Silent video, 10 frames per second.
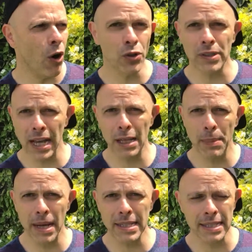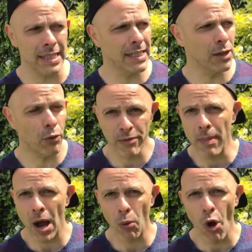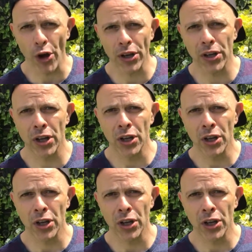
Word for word: on a daily basis with my work,